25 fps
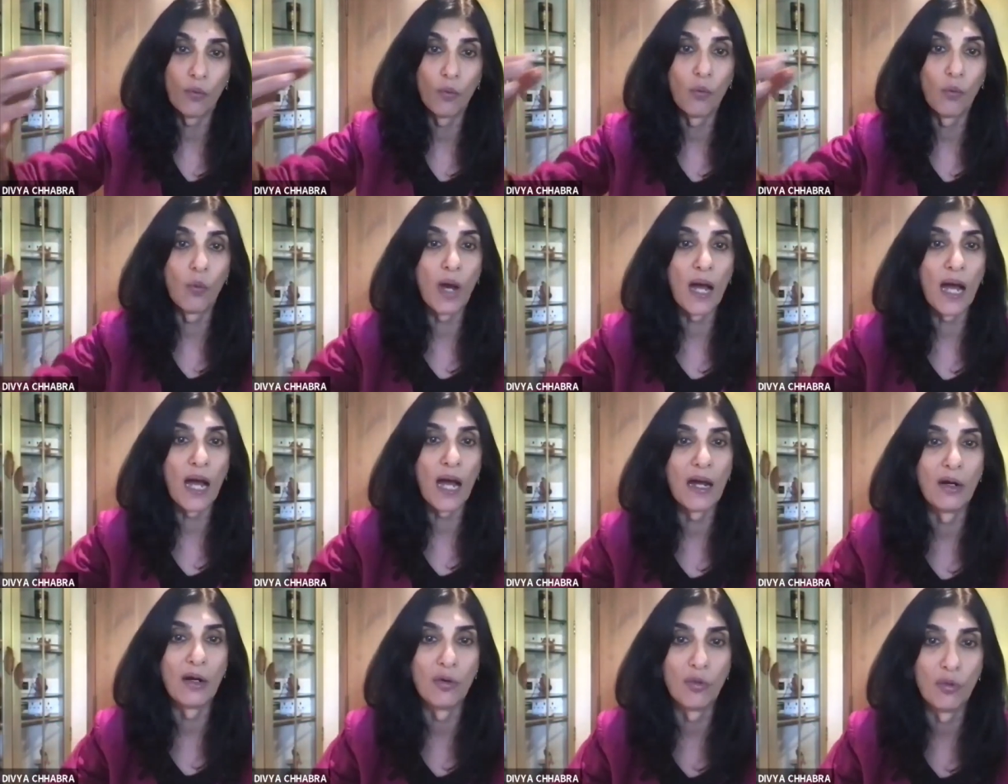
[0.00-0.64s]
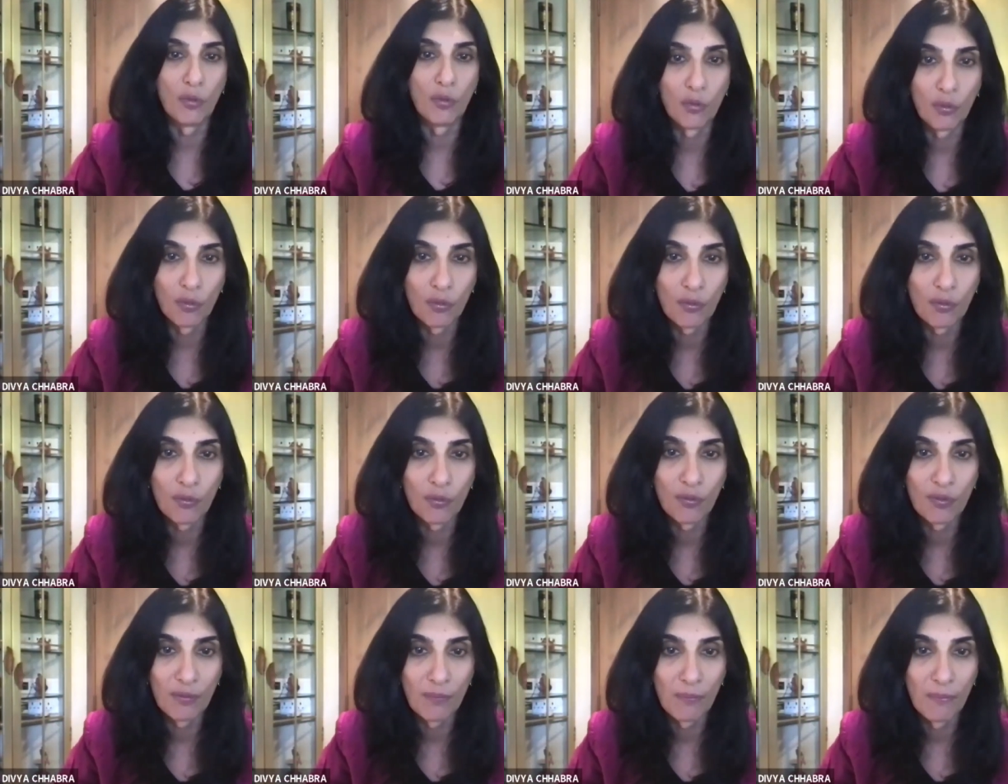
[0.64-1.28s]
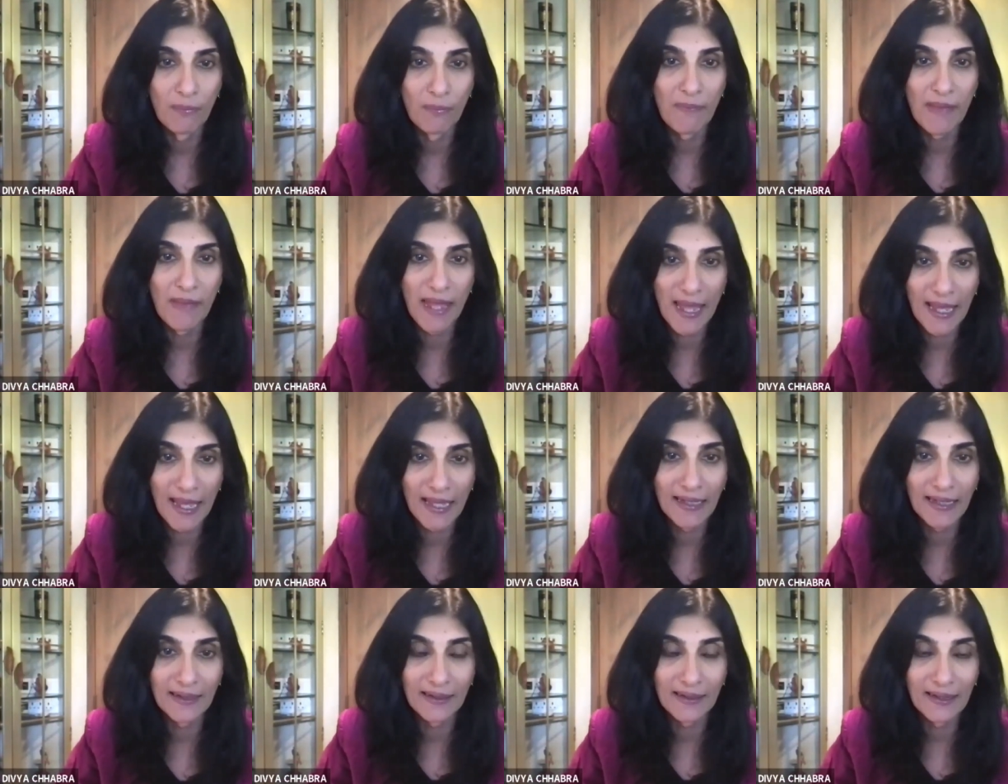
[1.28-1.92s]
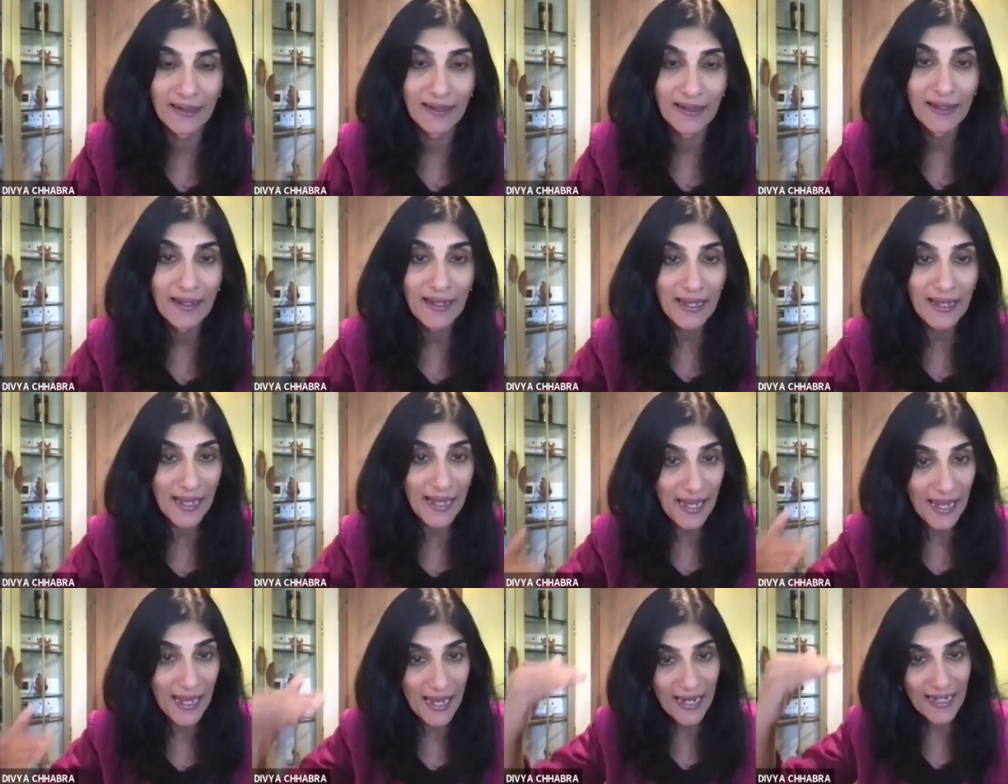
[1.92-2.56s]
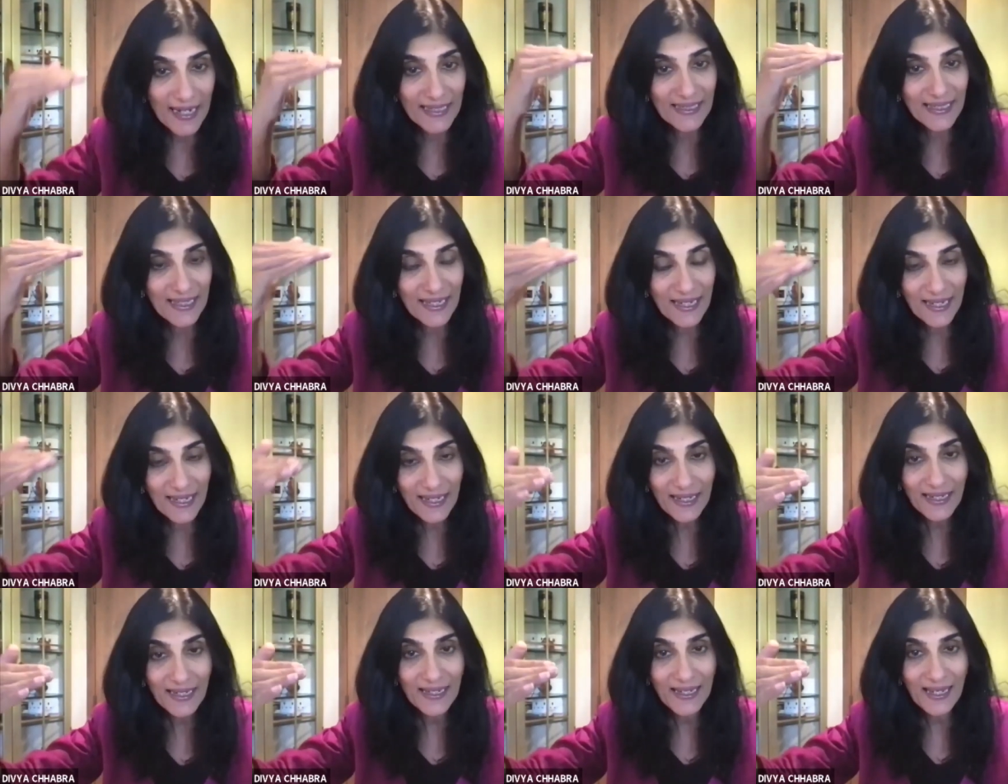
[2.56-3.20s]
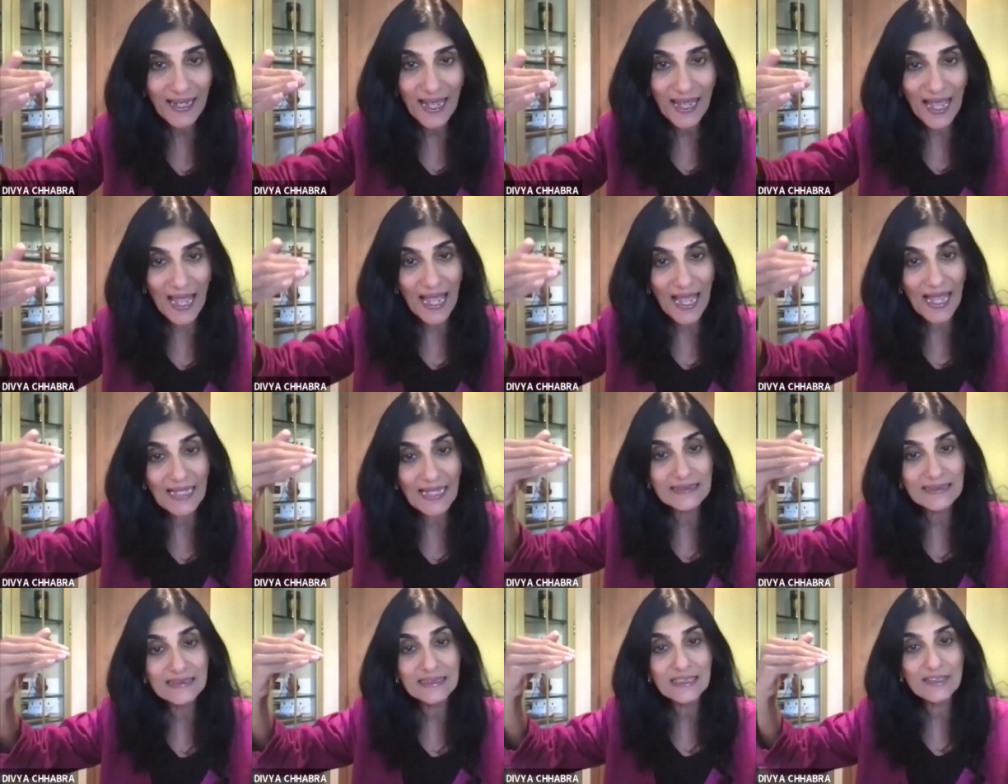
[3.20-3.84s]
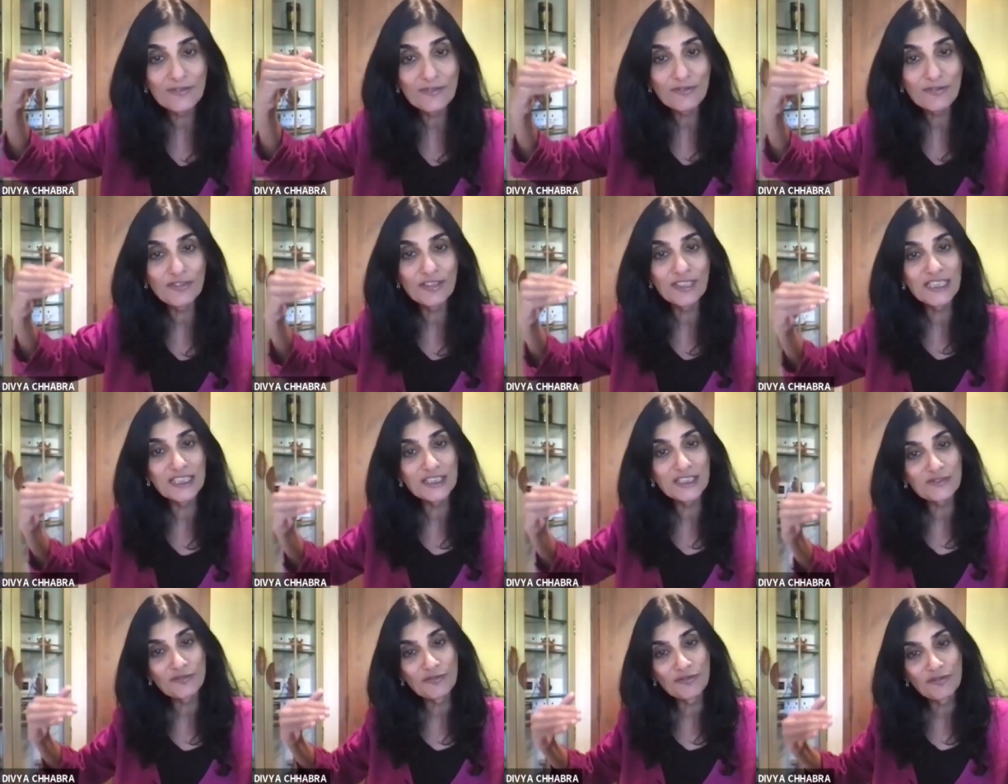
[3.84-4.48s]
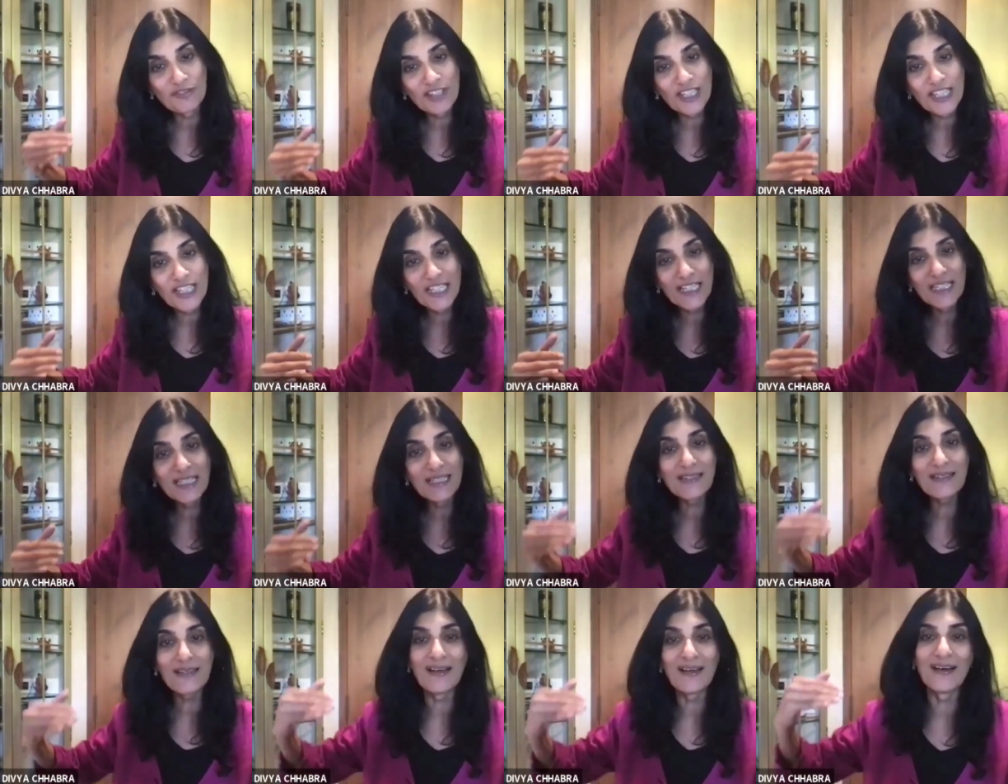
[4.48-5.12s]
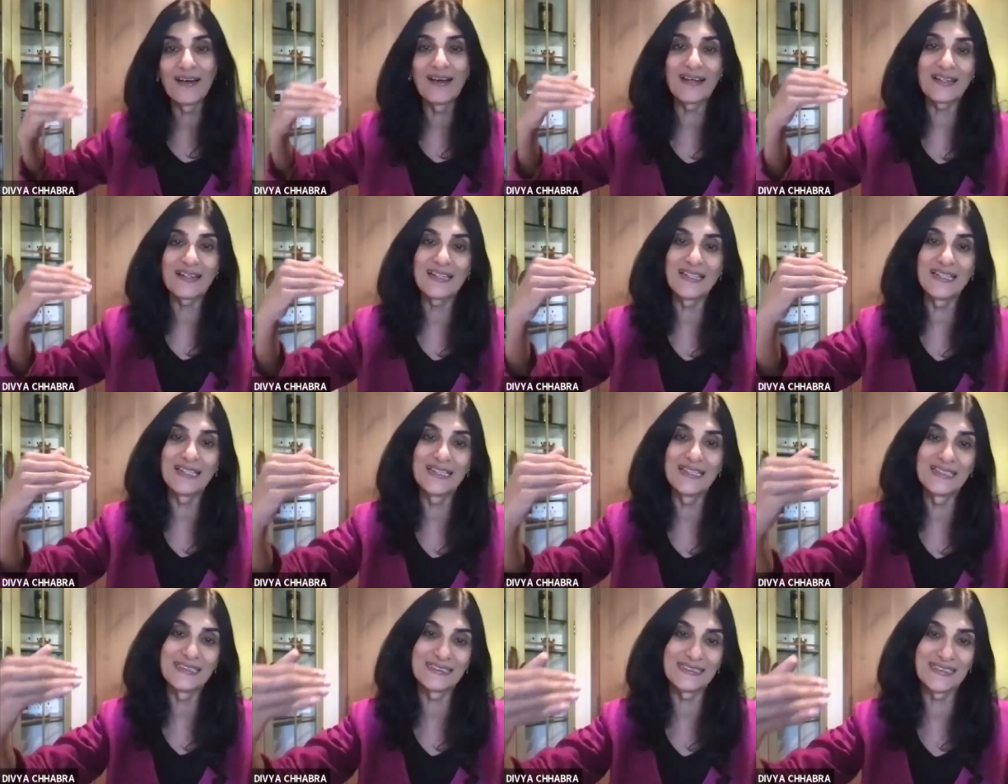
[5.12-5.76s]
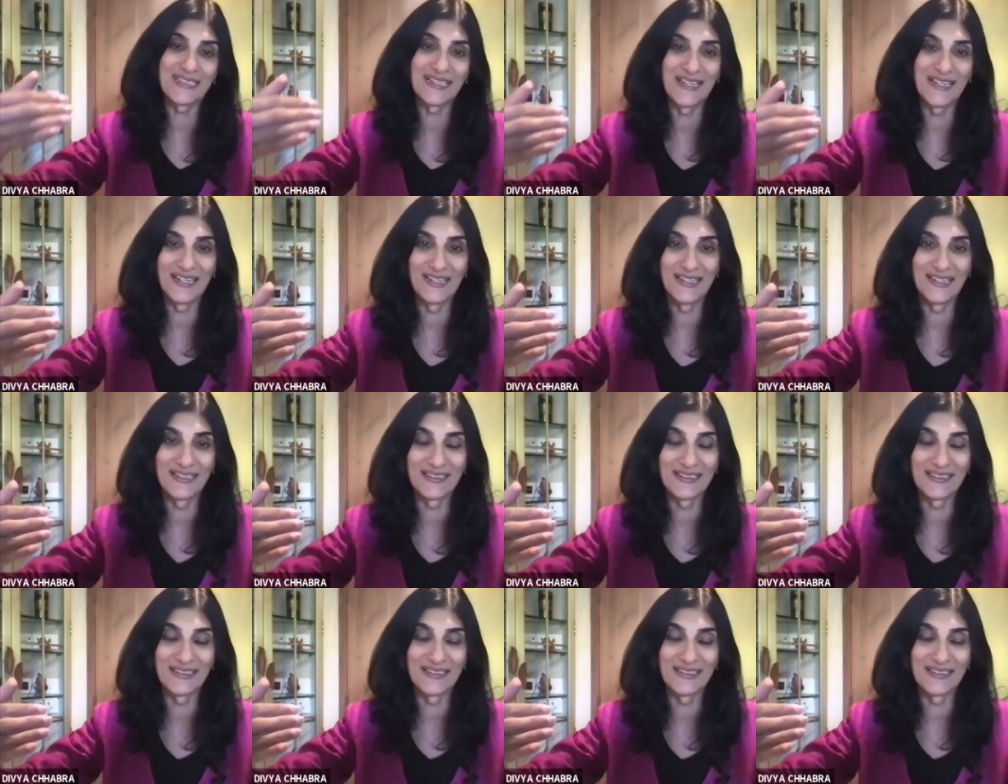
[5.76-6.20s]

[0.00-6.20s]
Wow, man. Headache as if his feet are in his head.